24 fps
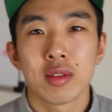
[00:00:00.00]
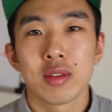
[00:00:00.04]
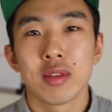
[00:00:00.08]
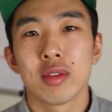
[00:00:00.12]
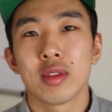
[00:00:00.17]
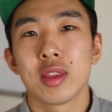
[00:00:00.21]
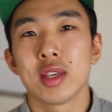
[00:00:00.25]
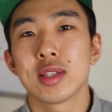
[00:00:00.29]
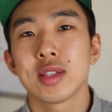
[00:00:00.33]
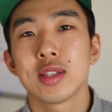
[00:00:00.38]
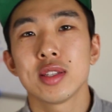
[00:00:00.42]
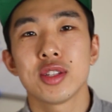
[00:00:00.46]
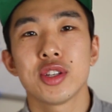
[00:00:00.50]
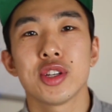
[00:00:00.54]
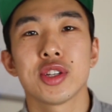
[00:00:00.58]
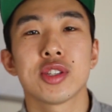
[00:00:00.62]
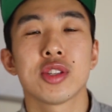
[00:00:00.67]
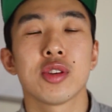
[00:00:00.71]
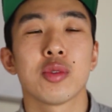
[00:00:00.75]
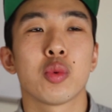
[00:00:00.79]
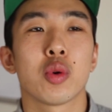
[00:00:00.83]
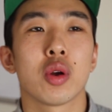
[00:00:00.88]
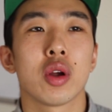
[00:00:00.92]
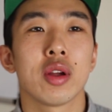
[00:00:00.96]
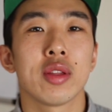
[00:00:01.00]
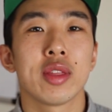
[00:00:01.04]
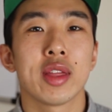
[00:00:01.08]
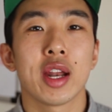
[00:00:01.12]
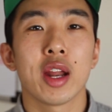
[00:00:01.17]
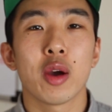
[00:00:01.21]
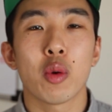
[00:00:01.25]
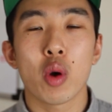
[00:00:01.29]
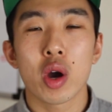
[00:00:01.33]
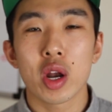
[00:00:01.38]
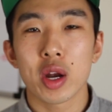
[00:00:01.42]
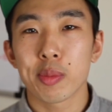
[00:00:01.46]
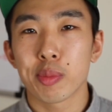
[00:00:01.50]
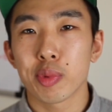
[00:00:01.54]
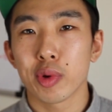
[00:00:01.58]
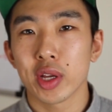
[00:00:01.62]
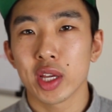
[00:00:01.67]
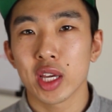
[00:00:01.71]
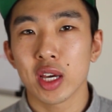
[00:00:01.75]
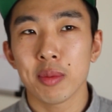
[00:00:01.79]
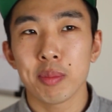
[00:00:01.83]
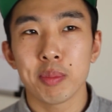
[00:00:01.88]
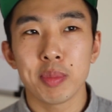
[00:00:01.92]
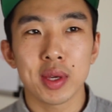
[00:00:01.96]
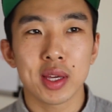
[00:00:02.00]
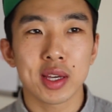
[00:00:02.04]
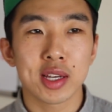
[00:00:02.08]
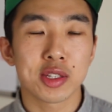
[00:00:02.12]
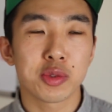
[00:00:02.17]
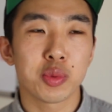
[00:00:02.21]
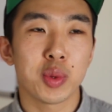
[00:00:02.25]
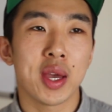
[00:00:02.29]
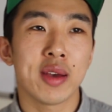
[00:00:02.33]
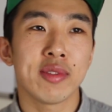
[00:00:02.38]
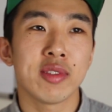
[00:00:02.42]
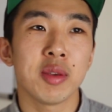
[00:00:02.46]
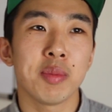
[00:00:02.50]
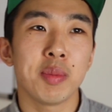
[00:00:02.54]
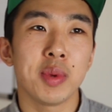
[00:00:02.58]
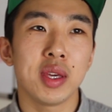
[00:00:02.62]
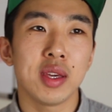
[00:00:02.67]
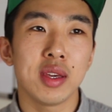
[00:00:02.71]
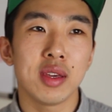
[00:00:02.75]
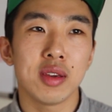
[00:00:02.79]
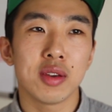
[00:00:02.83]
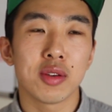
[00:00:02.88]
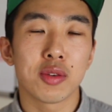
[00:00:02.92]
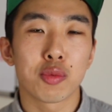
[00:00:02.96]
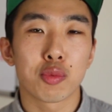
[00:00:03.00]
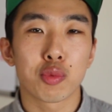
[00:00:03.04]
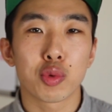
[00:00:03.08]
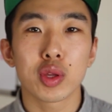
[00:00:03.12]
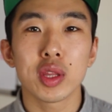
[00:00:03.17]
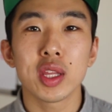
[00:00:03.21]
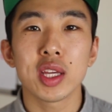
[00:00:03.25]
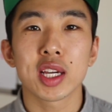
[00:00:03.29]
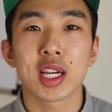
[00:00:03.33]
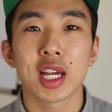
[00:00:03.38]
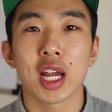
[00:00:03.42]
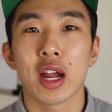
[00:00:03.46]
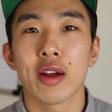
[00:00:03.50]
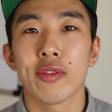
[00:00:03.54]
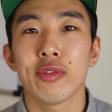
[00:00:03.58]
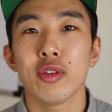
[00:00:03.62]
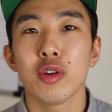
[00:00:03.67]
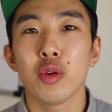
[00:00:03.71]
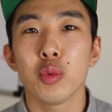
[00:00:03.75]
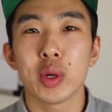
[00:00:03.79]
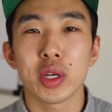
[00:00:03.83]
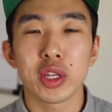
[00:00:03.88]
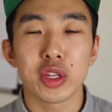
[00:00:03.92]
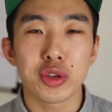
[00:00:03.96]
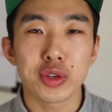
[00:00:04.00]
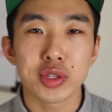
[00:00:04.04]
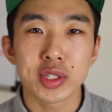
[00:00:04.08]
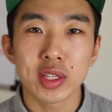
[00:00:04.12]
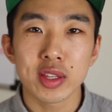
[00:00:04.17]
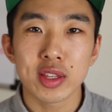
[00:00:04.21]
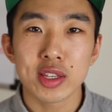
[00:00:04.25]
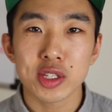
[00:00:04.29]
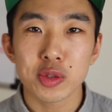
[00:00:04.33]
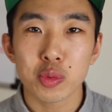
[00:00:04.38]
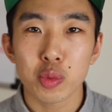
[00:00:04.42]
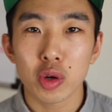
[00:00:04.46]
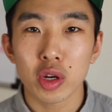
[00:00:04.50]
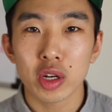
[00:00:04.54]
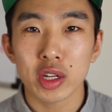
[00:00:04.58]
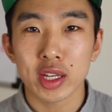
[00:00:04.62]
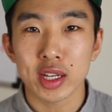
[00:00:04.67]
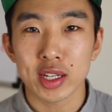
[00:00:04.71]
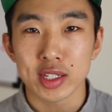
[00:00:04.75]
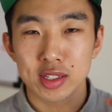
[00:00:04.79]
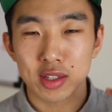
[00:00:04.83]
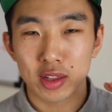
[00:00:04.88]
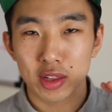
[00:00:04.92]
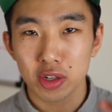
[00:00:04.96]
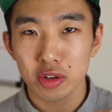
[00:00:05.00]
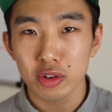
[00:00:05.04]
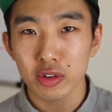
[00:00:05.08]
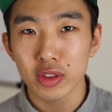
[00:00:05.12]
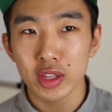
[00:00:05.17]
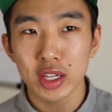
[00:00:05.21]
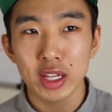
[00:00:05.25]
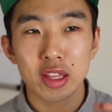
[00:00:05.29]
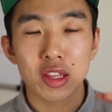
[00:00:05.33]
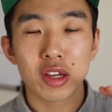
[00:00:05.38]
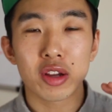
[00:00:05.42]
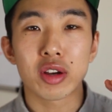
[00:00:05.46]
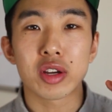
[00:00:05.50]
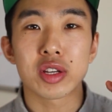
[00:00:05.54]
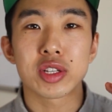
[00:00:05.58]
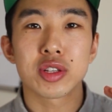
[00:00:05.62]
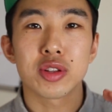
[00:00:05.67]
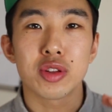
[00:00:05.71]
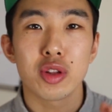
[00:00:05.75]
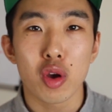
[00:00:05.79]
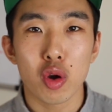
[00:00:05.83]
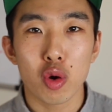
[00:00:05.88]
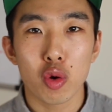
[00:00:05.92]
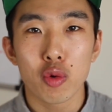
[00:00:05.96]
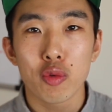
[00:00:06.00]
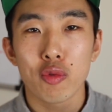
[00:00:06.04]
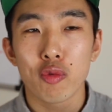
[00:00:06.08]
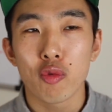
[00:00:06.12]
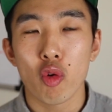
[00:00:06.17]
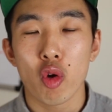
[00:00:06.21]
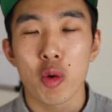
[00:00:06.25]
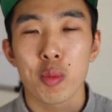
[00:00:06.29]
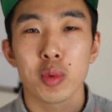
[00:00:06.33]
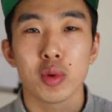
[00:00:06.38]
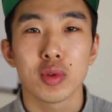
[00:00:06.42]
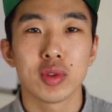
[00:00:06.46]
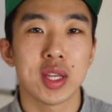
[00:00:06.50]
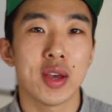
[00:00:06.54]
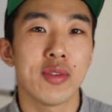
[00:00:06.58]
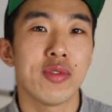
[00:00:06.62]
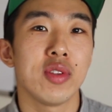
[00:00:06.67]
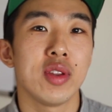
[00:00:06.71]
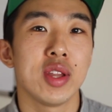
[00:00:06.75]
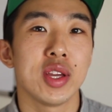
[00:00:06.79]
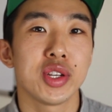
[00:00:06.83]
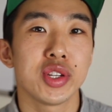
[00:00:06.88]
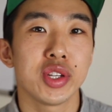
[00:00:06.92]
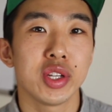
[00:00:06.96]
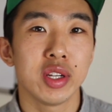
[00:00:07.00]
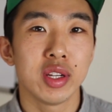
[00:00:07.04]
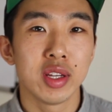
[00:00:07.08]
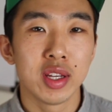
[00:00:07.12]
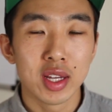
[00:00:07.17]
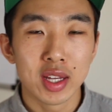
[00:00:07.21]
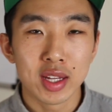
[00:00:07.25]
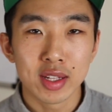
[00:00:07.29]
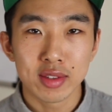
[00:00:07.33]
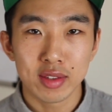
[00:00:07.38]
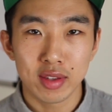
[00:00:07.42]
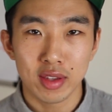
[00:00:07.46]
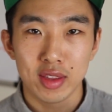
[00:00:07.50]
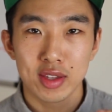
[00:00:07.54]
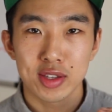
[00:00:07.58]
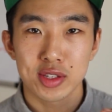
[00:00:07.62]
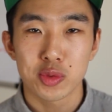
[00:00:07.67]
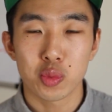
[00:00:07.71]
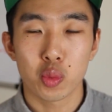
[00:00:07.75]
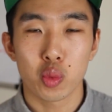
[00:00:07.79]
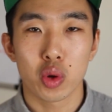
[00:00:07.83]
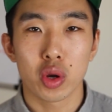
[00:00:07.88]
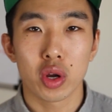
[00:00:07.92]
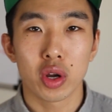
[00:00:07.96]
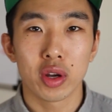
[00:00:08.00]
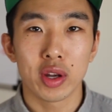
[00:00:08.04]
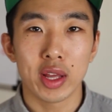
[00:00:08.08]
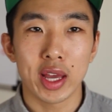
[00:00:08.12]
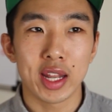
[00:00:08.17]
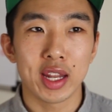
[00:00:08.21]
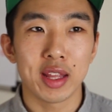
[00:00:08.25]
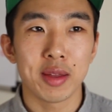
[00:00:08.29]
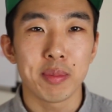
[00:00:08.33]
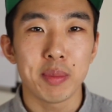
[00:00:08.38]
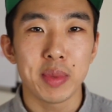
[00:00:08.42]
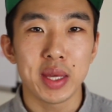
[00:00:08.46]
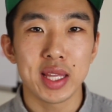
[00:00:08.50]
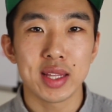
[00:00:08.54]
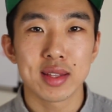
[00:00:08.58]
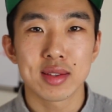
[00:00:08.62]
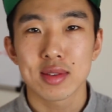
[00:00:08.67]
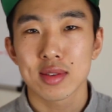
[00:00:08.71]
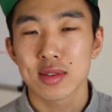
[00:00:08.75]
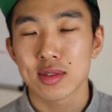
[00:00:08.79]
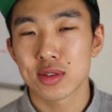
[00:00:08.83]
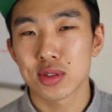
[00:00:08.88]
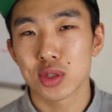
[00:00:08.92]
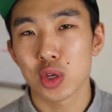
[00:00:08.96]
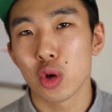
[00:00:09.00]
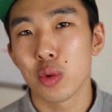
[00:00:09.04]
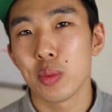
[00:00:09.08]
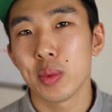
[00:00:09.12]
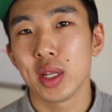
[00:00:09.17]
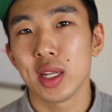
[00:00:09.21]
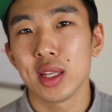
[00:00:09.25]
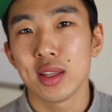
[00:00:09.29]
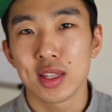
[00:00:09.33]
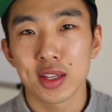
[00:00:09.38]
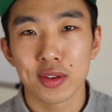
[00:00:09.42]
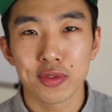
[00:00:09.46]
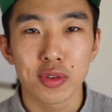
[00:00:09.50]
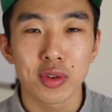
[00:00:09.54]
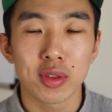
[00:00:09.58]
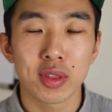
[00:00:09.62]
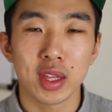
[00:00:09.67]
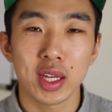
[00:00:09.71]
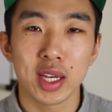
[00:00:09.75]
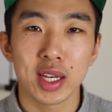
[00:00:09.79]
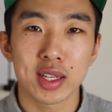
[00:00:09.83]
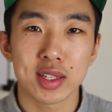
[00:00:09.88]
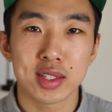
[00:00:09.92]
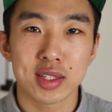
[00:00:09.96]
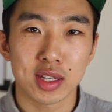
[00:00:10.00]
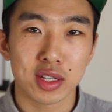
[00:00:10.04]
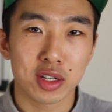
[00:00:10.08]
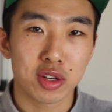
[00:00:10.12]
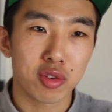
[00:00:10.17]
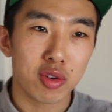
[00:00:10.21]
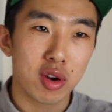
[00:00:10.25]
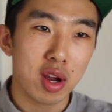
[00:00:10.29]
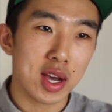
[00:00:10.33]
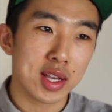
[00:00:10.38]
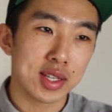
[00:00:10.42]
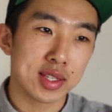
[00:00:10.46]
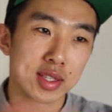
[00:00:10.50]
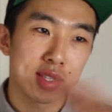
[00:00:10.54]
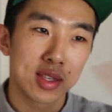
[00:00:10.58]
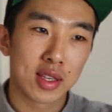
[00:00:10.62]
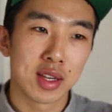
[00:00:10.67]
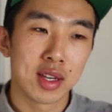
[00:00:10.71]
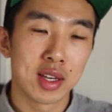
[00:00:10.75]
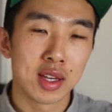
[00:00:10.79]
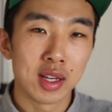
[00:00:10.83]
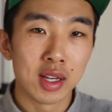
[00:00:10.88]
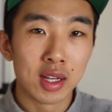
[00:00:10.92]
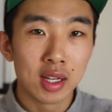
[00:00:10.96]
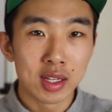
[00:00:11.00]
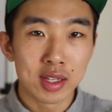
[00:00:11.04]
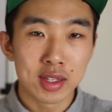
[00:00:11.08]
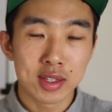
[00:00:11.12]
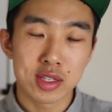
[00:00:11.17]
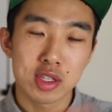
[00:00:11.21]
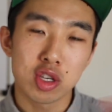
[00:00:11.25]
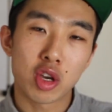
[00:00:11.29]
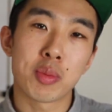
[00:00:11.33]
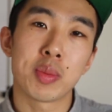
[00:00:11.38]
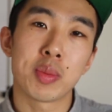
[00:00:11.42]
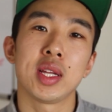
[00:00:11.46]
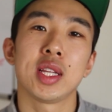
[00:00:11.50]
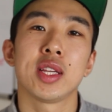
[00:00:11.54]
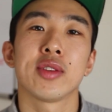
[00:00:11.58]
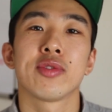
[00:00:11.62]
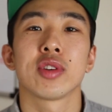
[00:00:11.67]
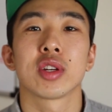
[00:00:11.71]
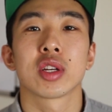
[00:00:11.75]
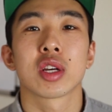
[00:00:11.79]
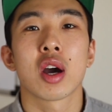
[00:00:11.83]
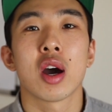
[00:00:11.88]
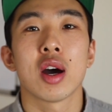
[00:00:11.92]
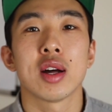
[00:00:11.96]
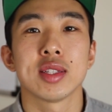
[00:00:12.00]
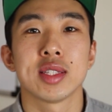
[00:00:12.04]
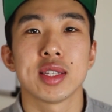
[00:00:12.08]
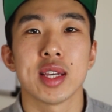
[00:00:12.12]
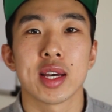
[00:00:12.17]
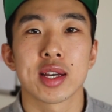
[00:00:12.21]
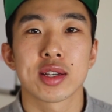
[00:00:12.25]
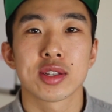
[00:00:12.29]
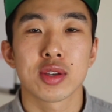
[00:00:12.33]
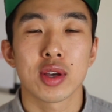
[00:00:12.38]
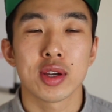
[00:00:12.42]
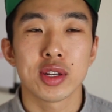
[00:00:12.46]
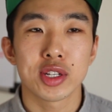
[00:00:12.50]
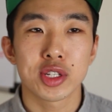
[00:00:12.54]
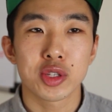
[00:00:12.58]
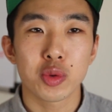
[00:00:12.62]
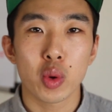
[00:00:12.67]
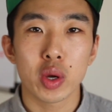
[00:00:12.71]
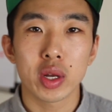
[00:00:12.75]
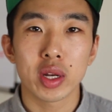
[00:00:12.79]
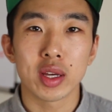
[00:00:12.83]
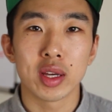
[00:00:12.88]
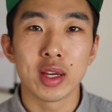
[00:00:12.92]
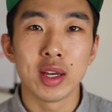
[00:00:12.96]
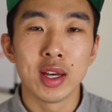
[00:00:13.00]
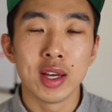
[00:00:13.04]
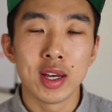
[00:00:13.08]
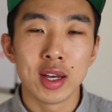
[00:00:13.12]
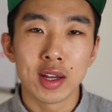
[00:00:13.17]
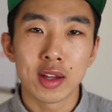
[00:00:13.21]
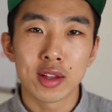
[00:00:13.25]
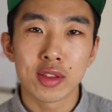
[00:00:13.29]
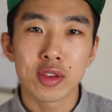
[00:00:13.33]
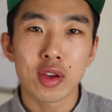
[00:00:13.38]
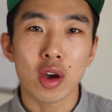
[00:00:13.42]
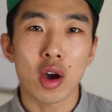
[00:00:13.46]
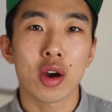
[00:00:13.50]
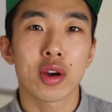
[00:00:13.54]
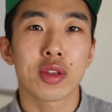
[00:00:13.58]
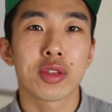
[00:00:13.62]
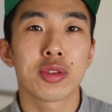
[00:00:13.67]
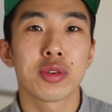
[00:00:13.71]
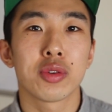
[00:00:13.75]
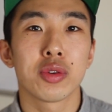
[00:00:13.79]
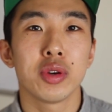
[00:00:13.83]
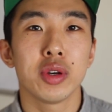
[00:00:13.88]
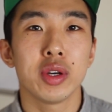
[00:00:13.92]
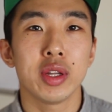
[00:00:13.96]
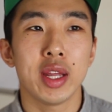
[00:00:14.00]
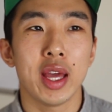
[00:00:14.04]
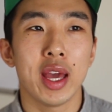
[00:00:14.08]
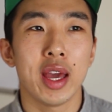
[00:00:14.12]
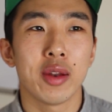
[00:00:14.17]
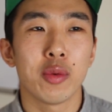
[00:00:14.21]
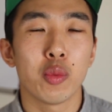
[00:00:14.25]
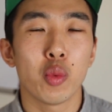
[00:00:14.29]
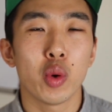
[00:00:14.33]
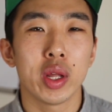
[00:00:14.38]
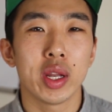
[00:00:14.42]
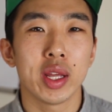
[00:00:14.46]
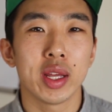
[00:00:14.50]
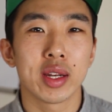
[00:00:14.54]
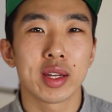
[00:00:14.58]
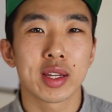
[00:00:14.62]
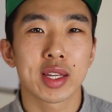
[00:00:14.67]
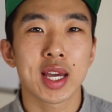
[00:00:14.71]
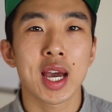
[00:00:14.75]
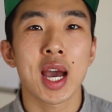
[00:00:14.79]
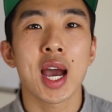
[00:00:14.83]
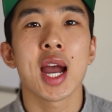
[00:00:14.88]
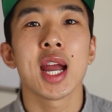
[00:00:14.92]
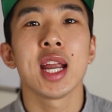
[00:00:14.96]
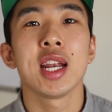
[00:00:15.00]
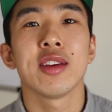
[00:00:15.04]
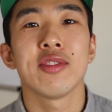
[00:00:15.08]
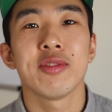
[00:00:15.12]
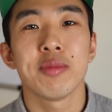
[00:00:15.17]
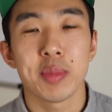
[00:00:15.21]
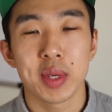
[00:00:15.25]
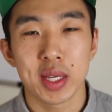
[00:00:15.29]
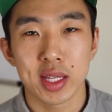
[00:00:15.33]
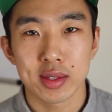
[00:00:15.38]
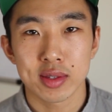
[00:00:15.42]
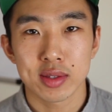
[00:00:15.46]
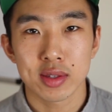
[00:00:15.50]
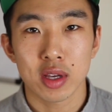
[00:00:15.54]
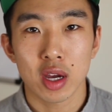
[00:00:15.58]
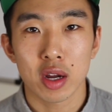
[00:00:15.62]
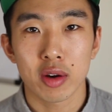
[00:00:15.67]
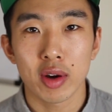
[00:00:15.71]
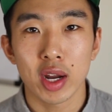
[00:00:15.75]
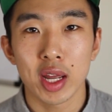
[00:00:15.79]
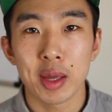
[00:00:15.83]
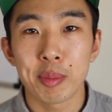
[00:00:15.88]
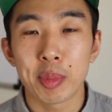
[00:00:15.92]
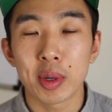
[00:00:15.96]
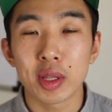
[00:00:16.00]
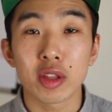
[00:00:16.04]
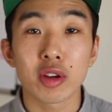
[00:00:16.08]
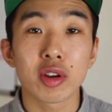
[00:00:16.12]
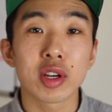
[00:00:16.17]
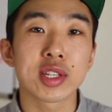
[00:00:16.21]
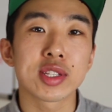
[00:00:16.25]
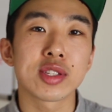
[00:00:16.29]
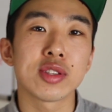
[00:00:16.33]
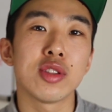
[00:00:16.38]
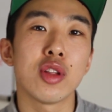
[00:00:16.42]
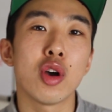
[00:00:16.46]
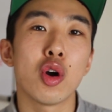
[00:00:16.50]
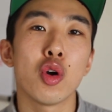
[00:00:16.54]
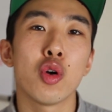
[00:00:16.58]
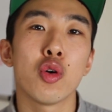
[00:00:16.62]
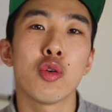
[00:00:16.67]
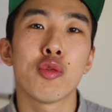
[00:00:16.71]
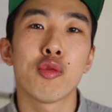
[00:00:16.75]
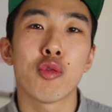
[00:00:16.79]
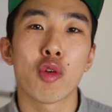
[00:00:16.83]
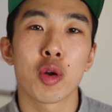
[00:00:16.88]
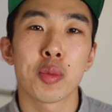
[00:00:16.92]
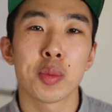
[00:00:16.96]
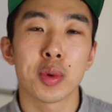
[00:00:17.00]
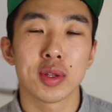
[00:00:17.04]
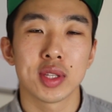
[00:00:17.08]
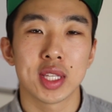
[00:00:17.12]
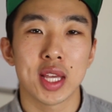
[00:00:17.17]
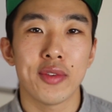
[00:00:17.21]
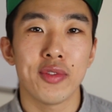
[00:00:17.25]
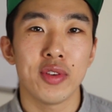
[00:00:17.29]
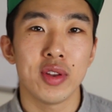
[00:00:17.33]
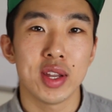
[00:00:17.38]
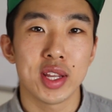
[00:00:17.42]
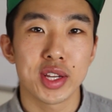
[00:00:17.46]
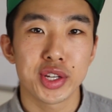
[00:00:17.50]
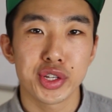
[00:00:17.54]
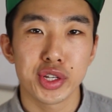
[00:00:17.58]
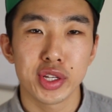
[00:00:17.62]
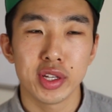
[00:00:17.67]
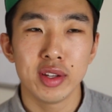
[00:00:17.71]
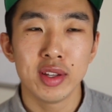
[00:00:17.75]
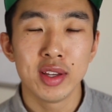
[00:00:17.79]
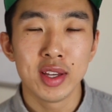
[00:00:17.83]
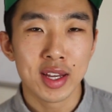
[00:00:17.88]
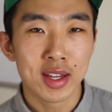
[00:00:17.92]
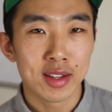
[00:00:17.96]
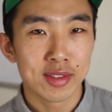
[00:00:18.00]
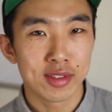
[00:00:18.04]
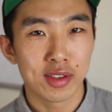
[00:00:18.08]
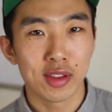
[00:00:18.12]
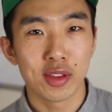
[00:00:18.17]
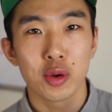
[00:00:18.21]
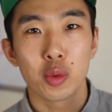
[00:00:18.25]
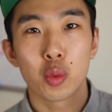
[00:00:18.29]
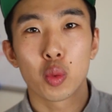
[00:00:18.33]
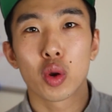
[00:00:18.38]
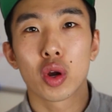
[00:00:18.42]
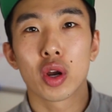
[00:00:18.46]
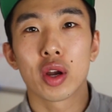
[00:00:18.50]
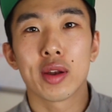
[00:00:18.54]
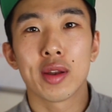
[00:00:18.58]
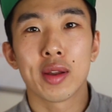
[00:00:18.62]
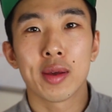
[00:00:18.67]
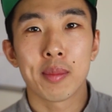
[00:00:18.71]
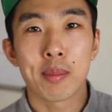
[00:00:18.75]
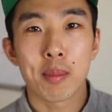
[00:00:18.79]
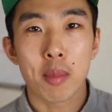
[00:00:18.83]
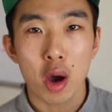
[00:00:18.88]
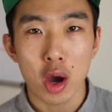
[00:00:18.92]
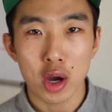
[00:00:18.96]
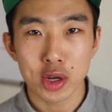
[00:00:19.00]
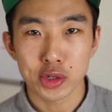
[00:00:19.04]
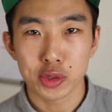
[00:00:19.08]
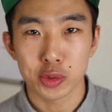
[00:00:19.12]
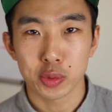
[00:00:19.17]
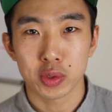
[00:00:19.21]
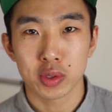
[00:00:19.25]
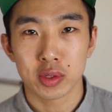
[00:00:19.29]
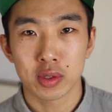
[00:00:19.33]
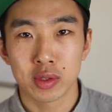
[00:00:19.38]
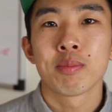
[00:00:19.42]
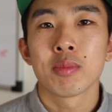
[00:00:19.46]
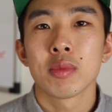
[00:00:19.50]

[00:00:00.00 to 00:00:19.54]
This is just the word that I wanna bring up because we have to be really careful when using this word because literally there is no formal definition to this word and it means so many different things across so different contexts. So I just wanna talk through it and what it kind of means, all right? But there is no formal definition to the word module.